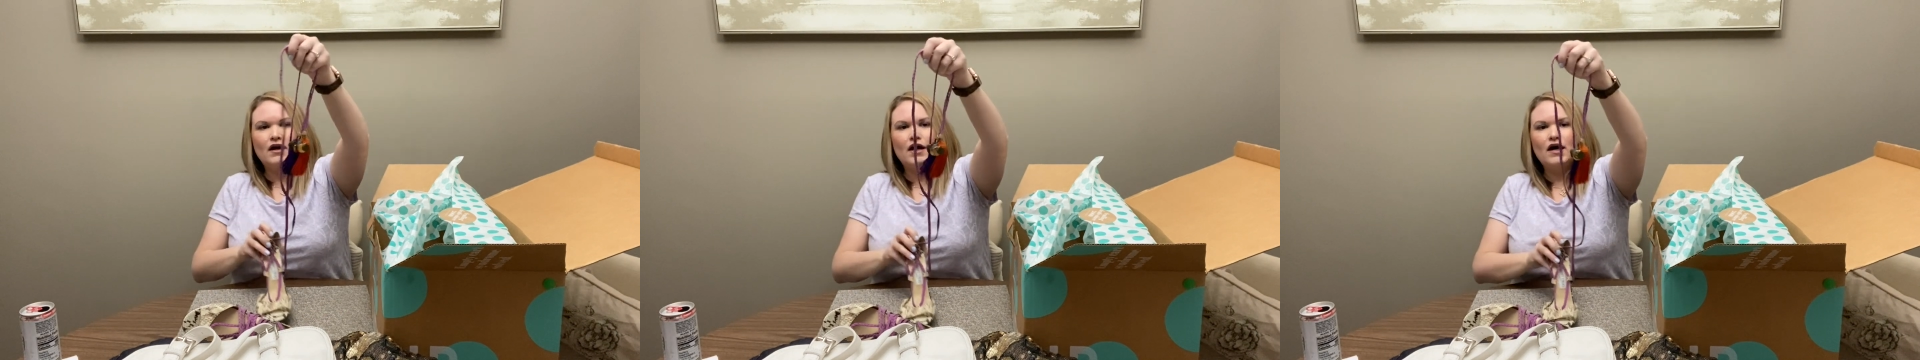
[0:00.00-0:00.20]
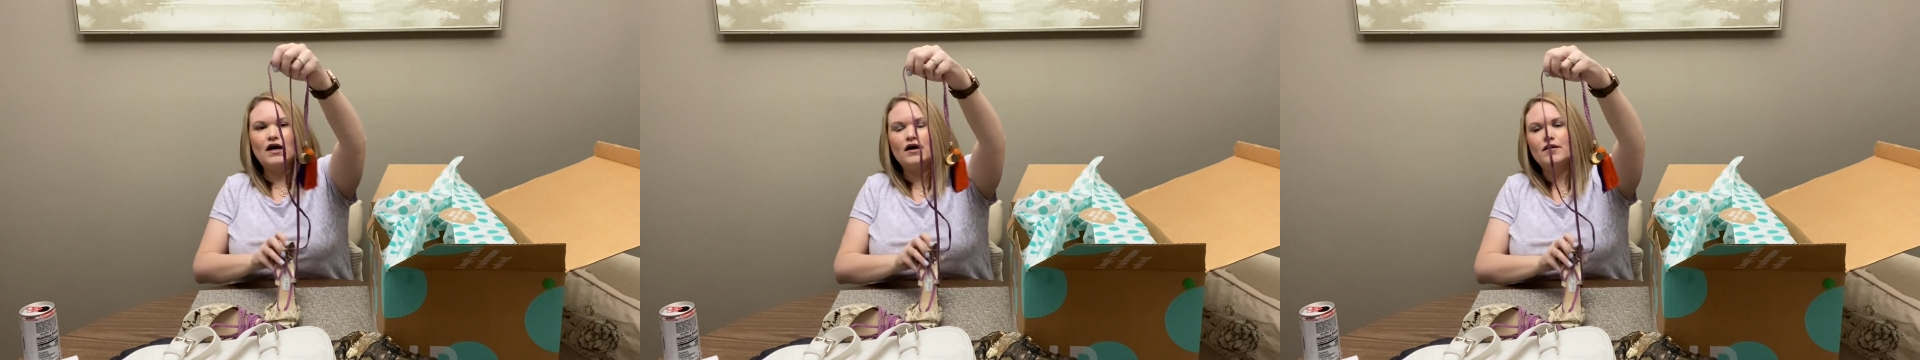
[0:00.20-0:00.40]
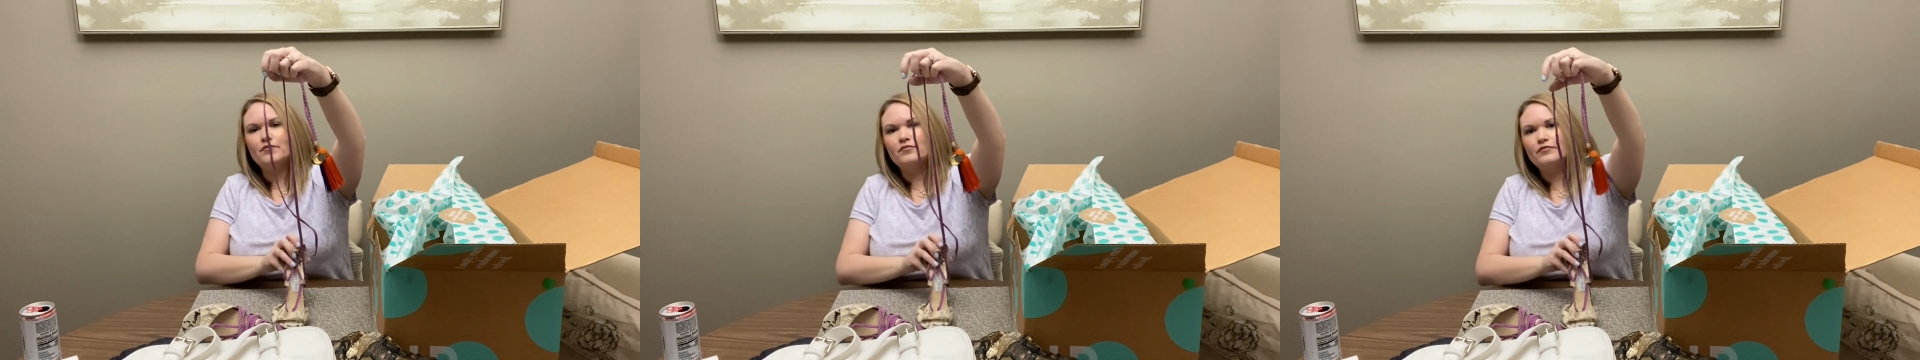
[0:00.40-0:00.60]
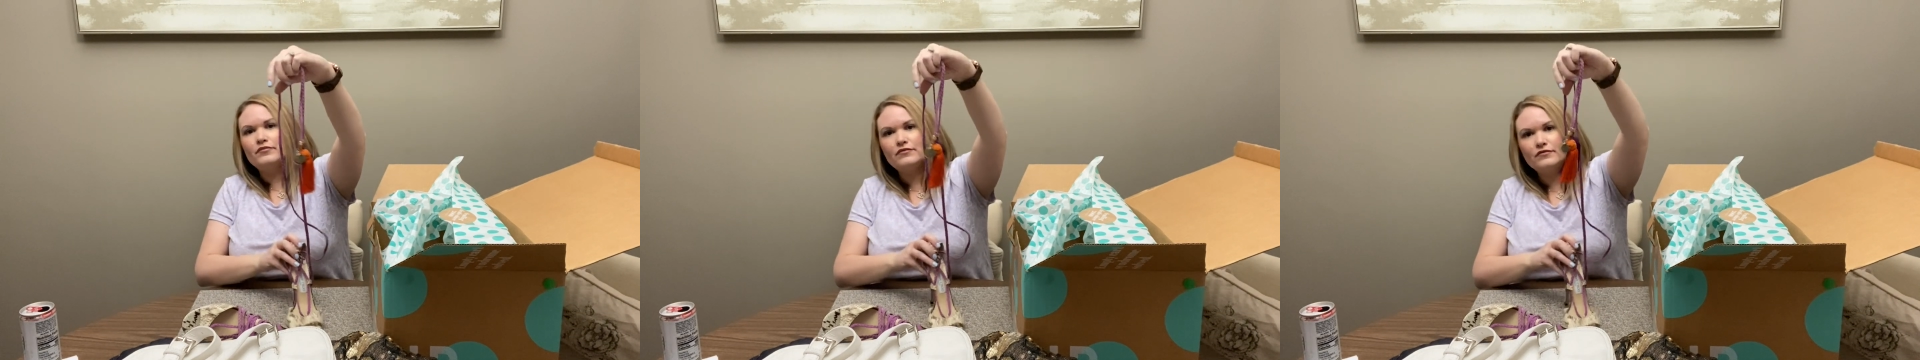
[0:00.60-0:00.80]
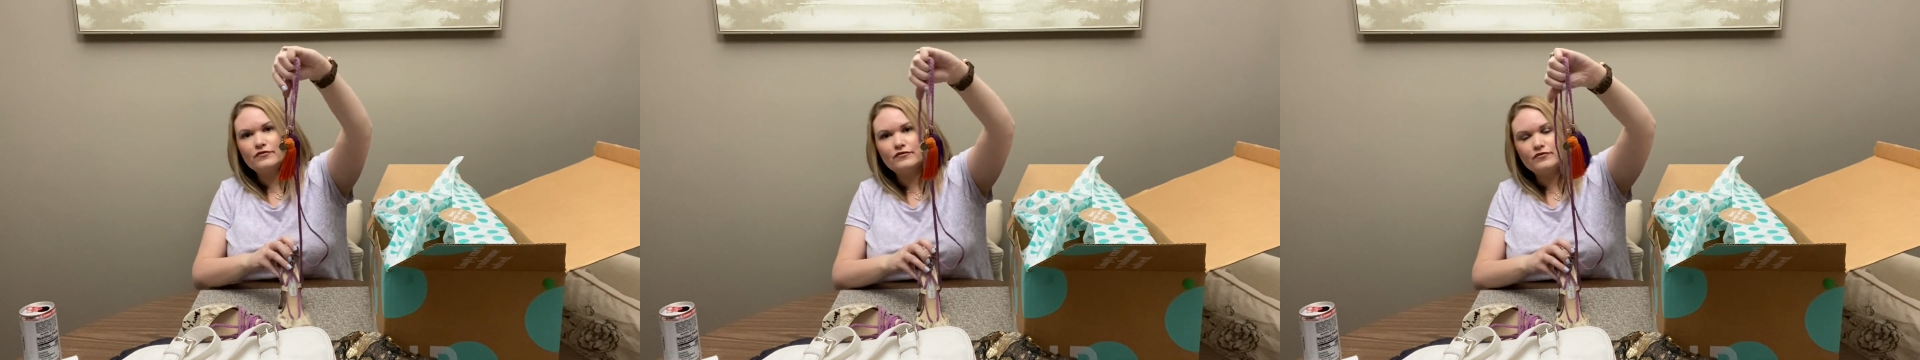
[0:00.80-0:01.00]
um,
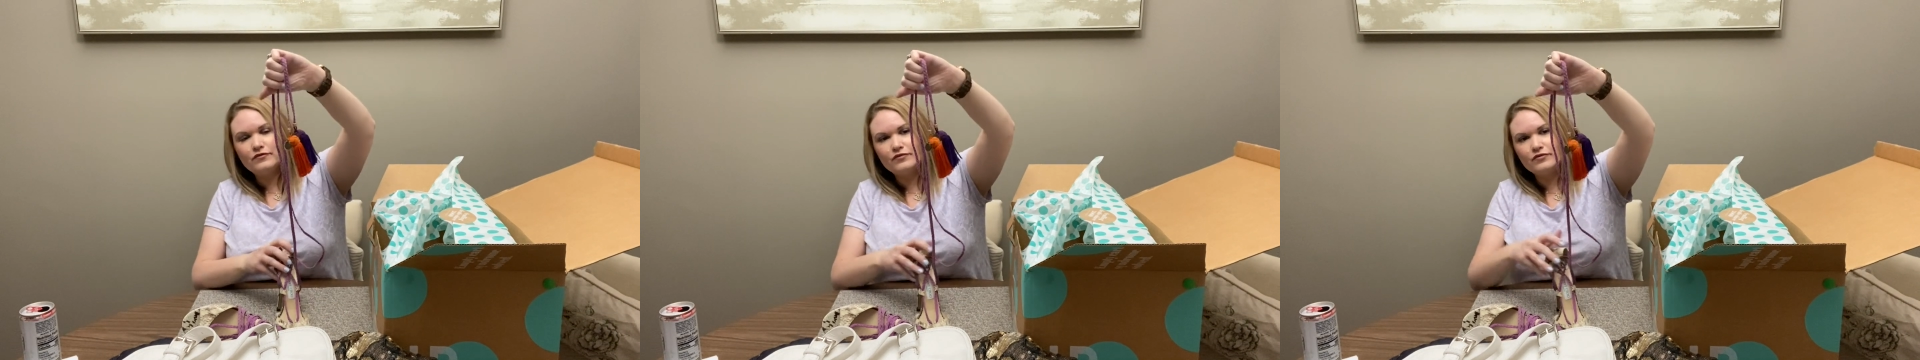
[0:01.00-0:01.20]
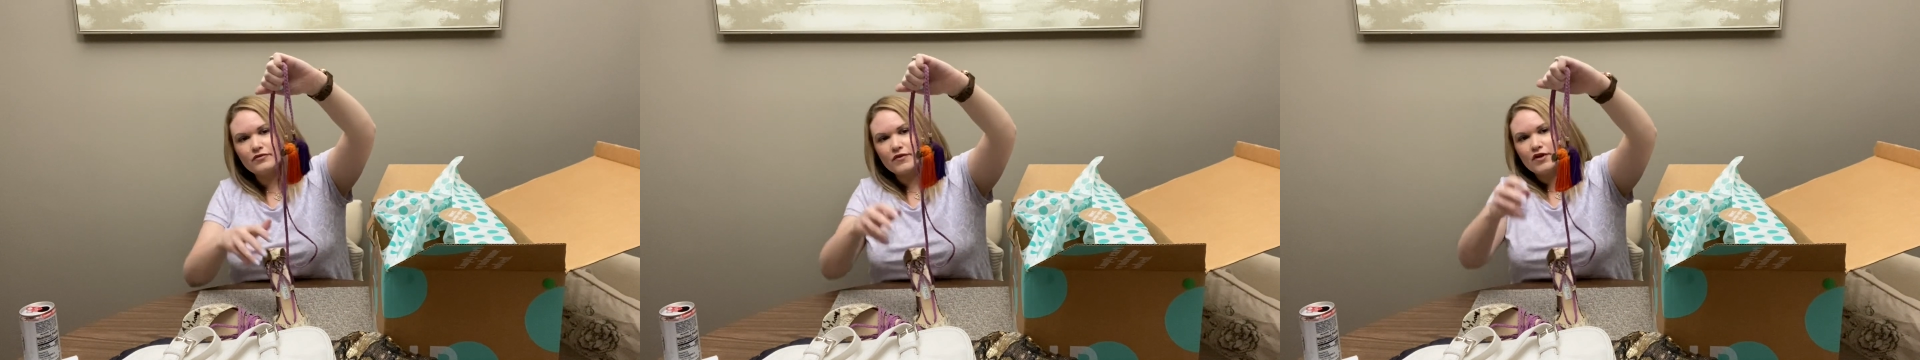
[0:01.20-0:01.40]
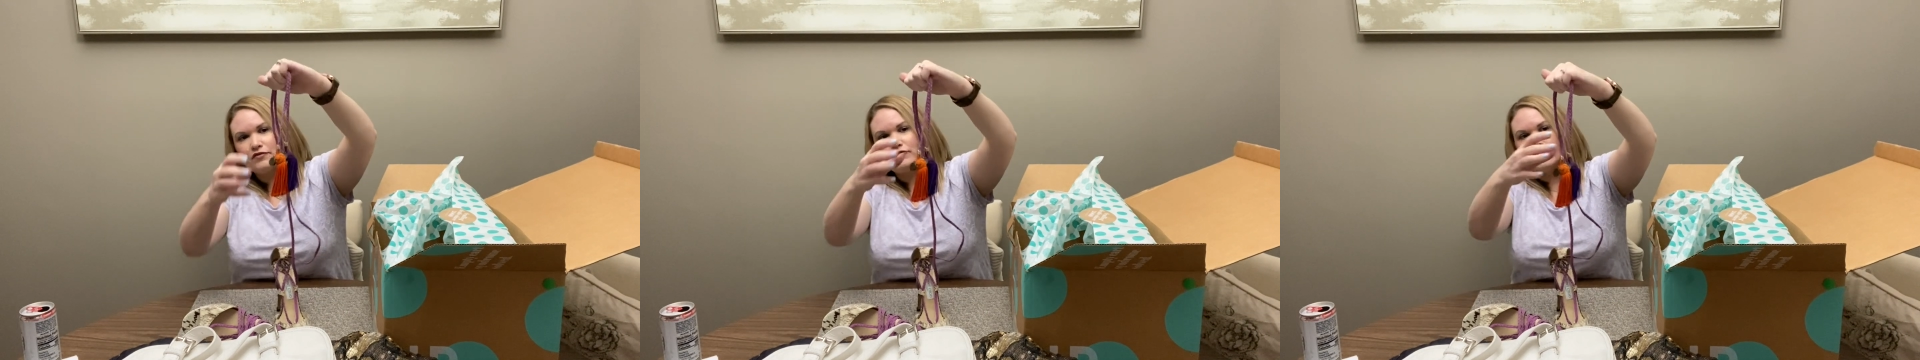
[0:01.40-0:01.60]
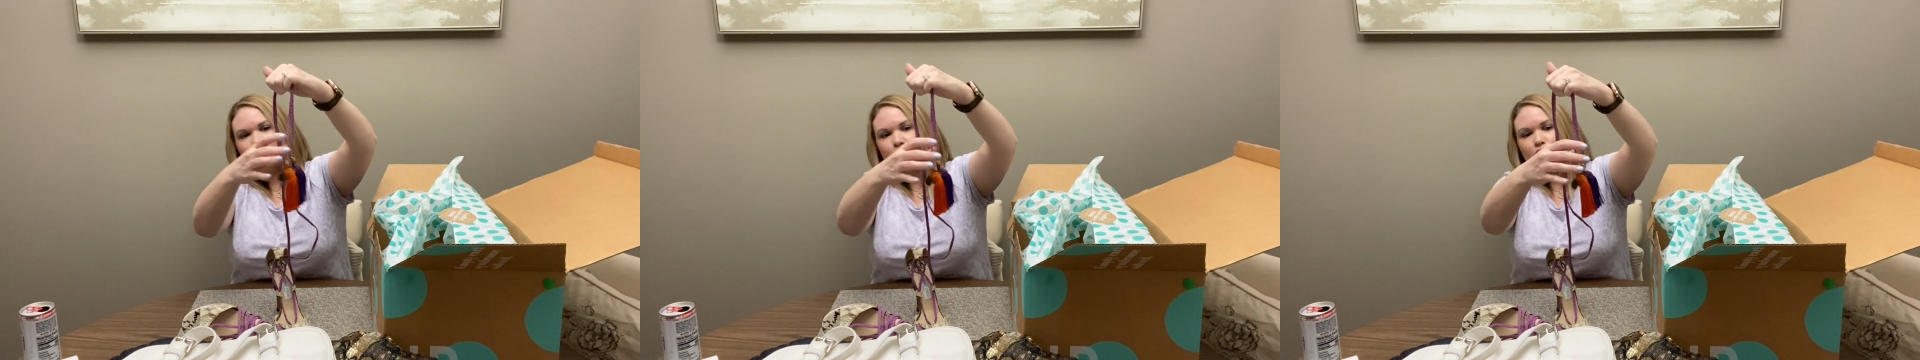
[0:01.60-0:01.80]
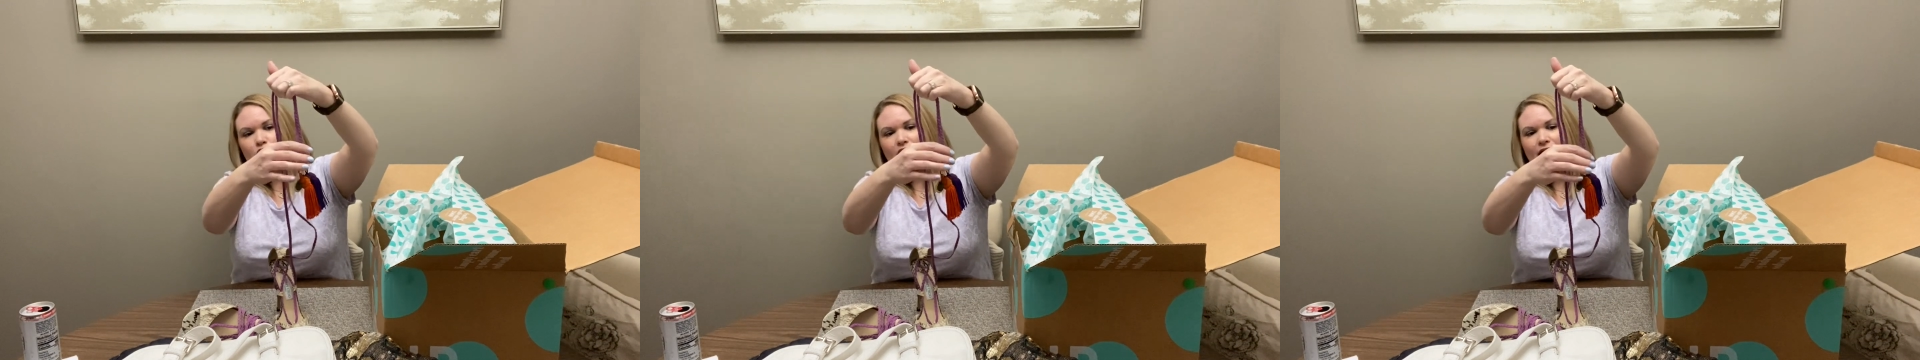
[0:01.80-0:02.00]
for the
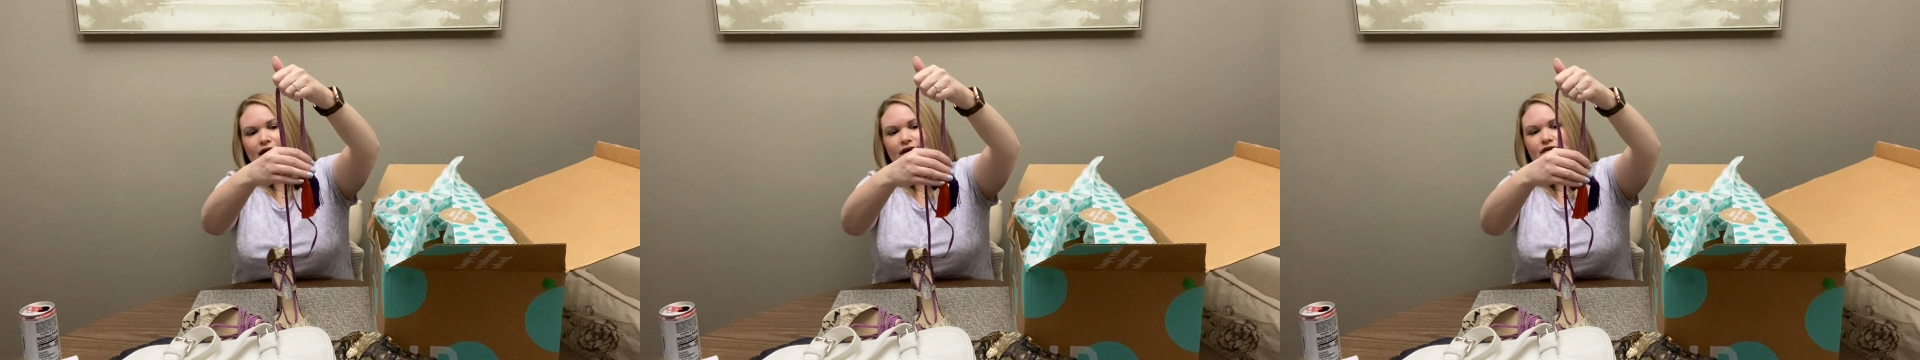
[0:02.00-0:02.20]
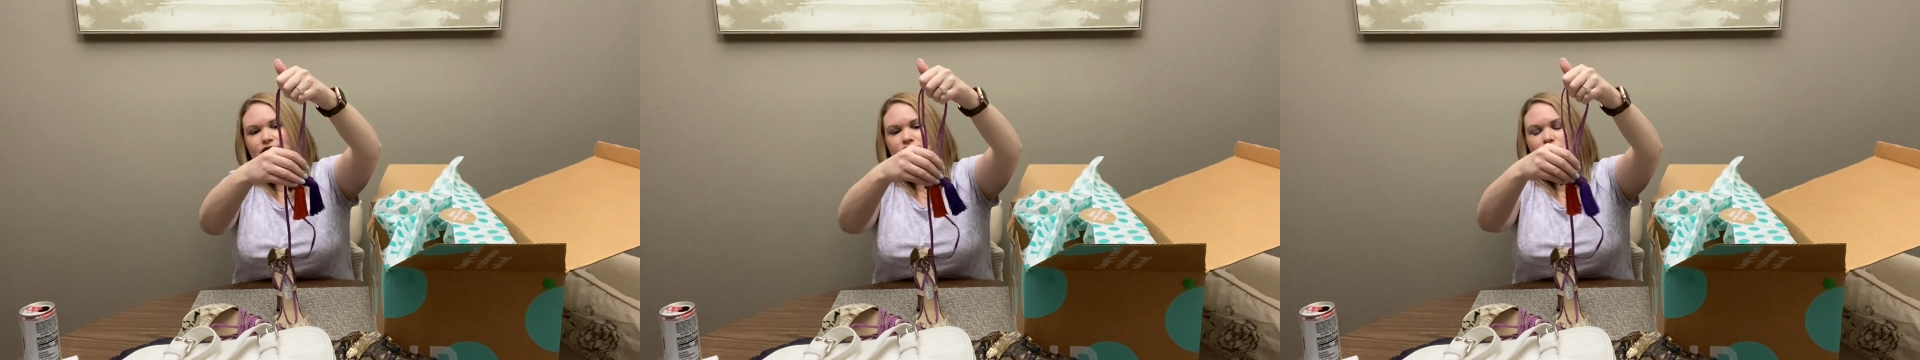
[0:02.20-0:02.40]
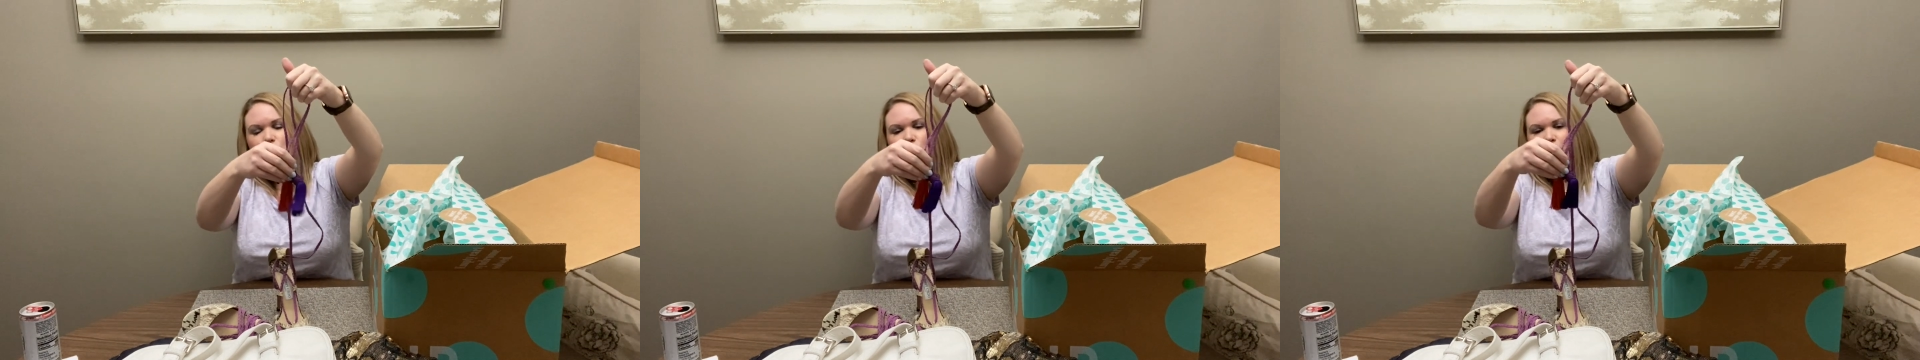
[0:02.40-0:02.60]
brand or